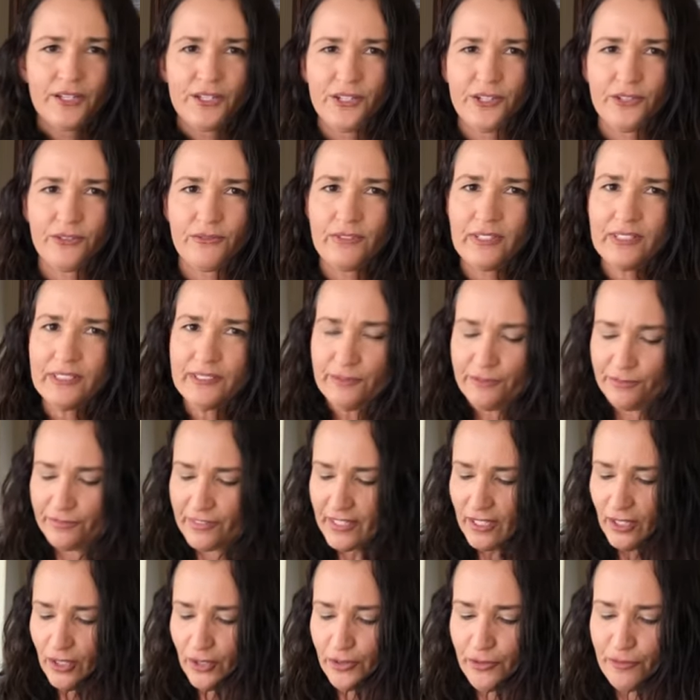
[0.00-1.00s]
You can really
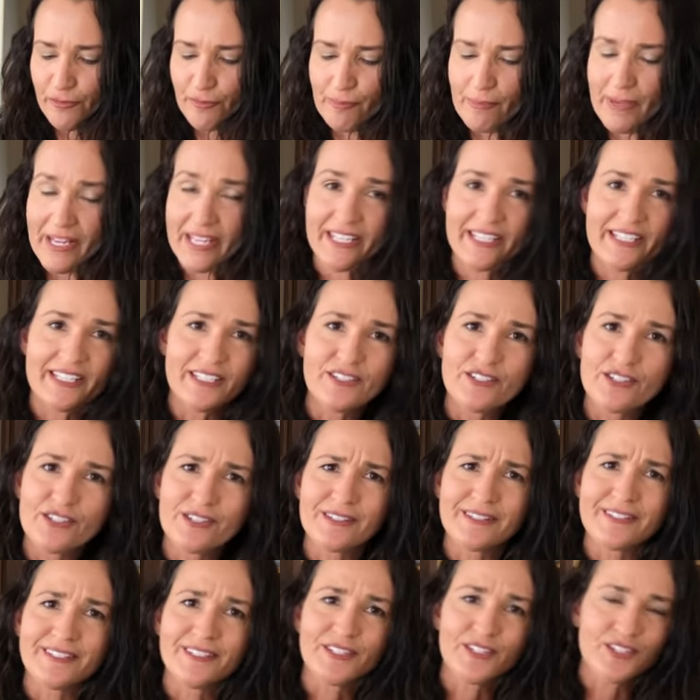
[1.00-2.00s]
fit a lot of meat
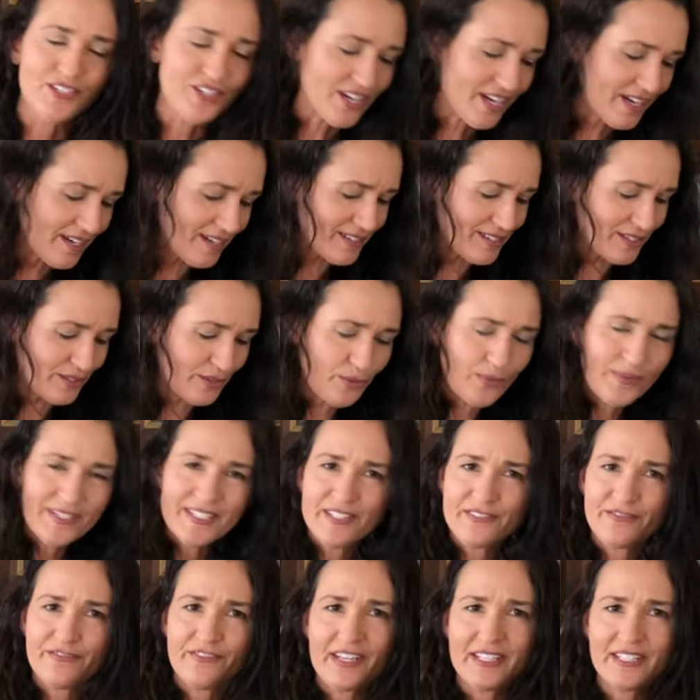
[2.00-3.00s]
into these jars. It
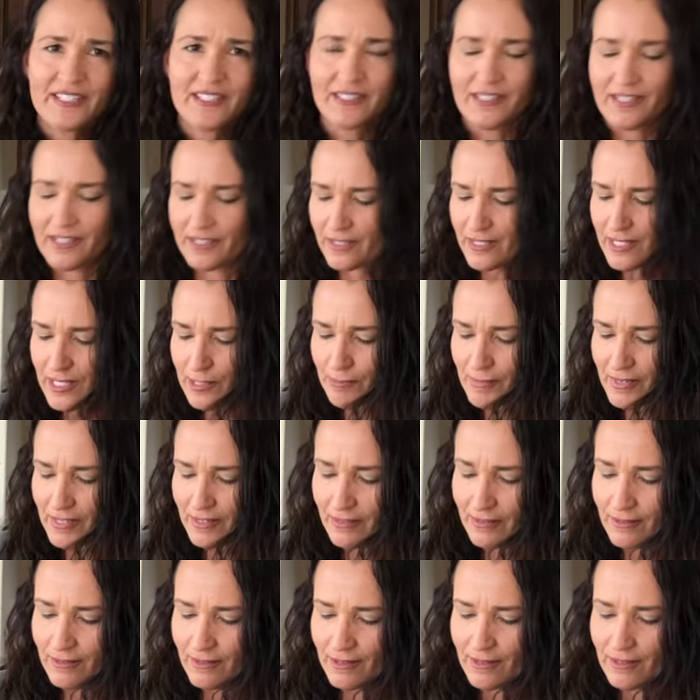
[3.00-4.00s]
always fascinates
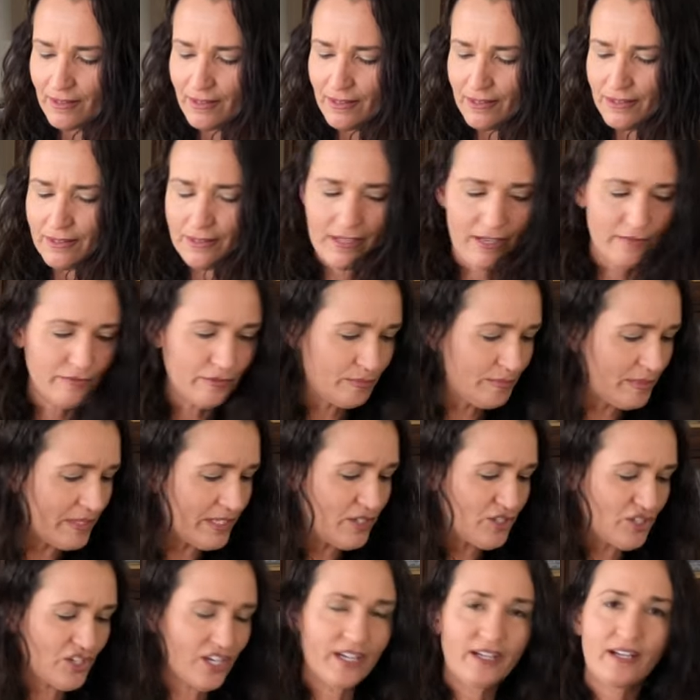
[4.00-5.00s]
me. You have a
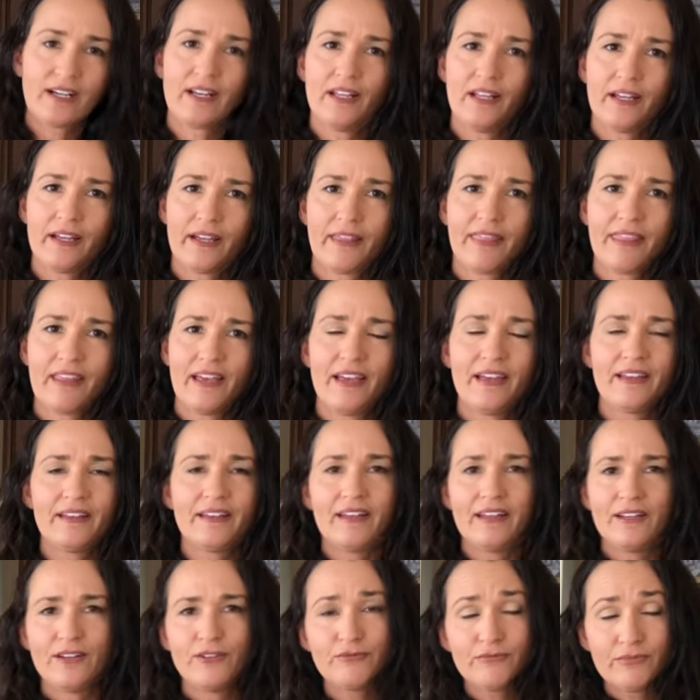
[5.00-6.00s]
big chunk like
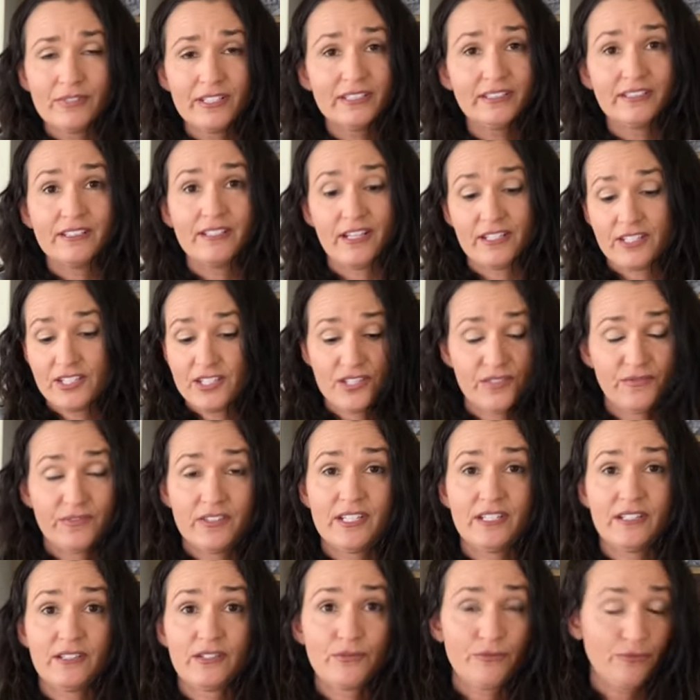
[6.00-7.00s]
that and it really, it just
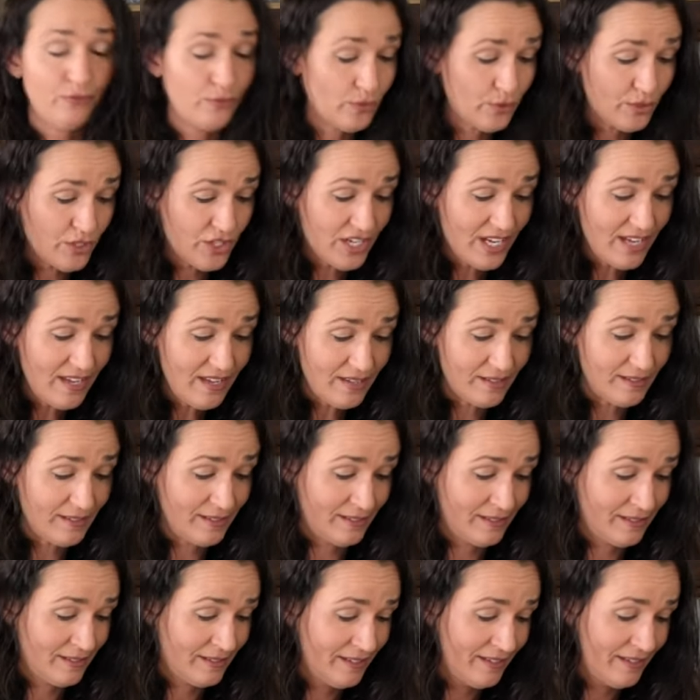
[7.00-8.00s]
fit into four
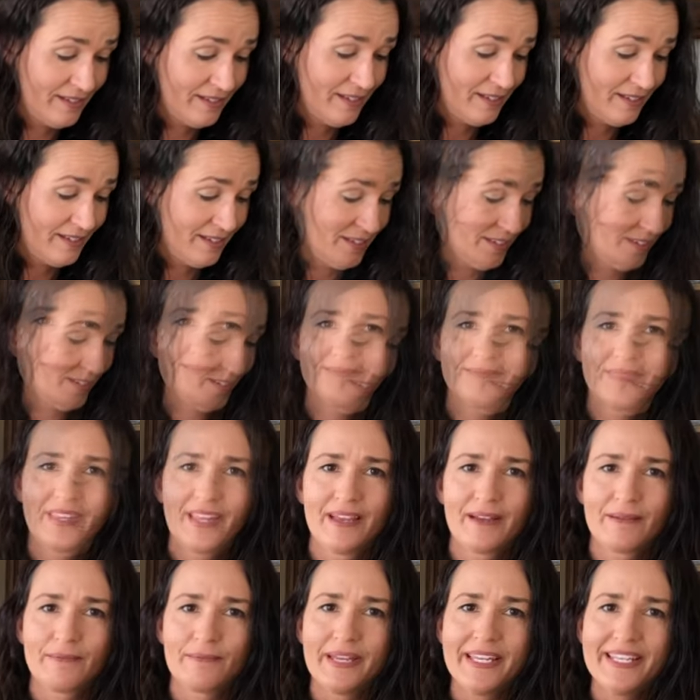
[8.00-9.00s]
jars.
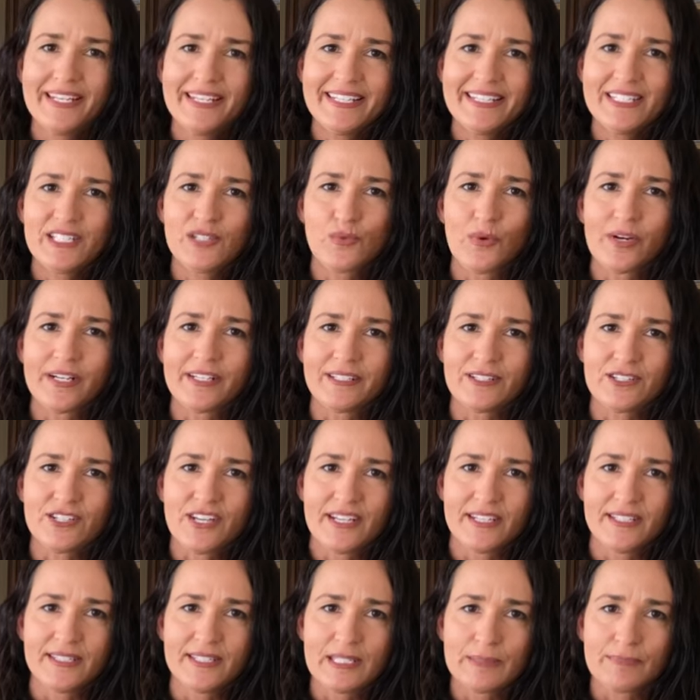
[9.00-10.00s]
Meat needs one inch
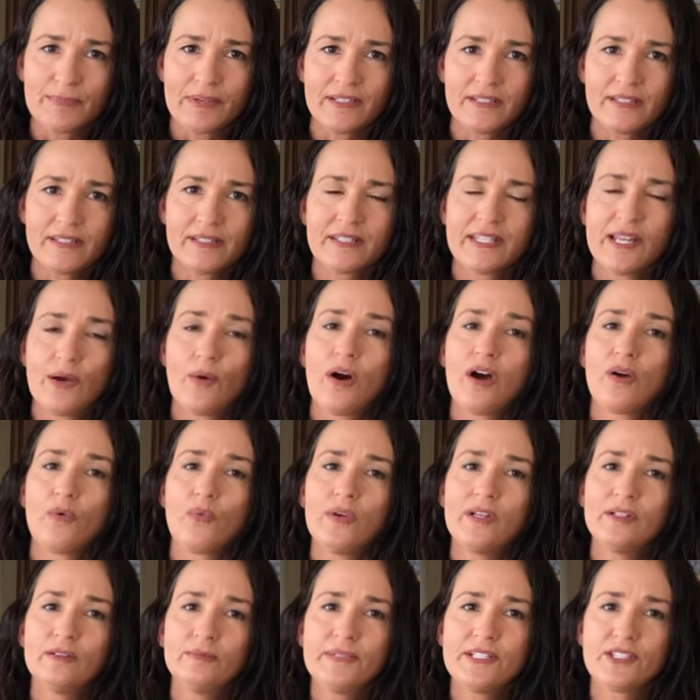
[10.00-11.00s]
headspace. Now I
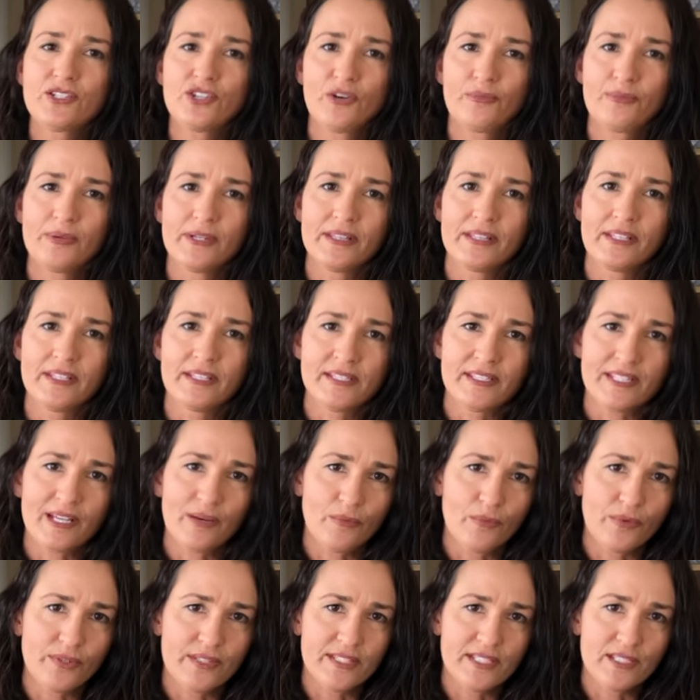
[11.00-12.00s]
will be topping these
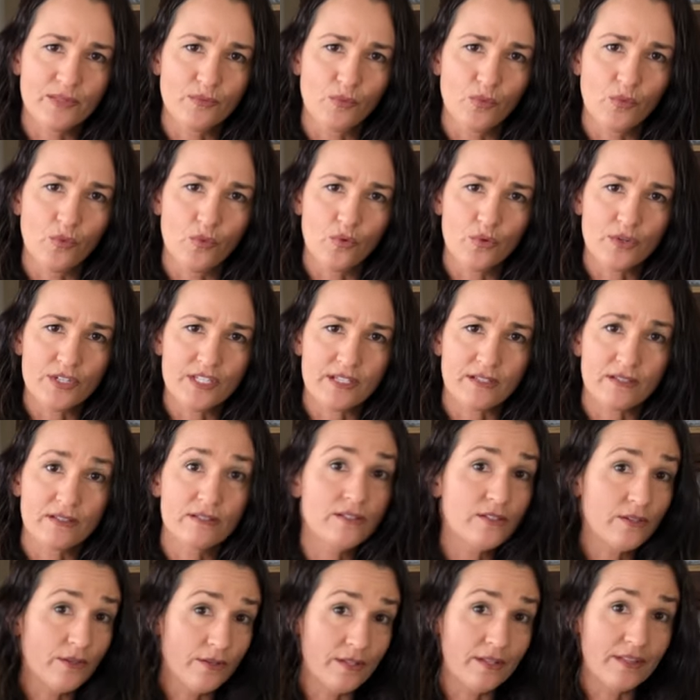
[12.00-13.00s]
up with some water
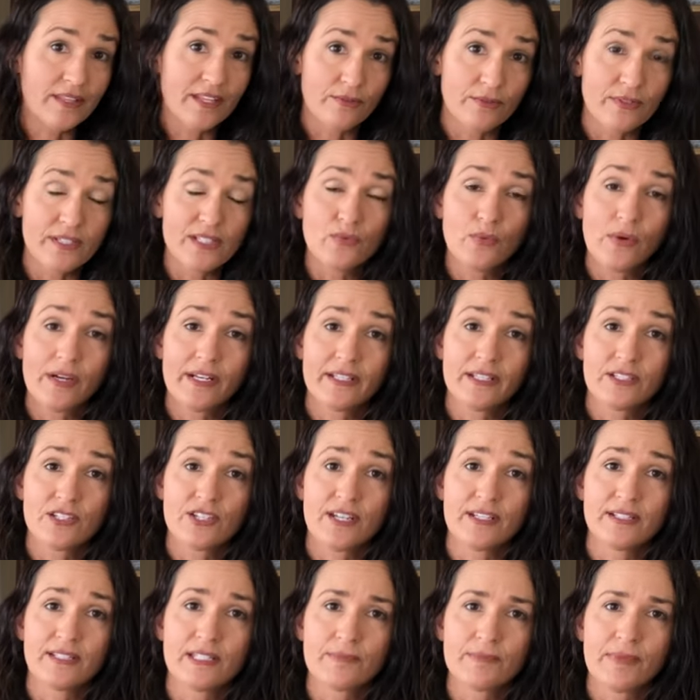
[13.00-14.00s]
so that there is one
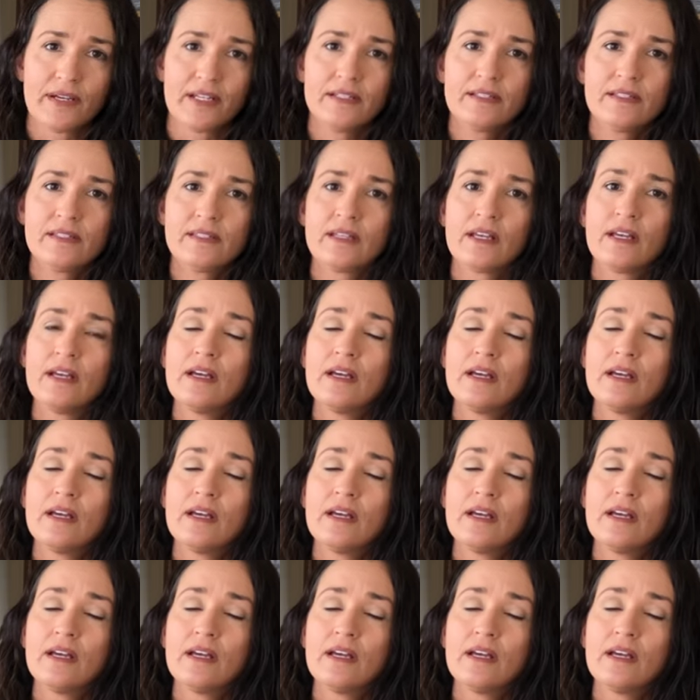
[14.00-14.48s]
inch headspace.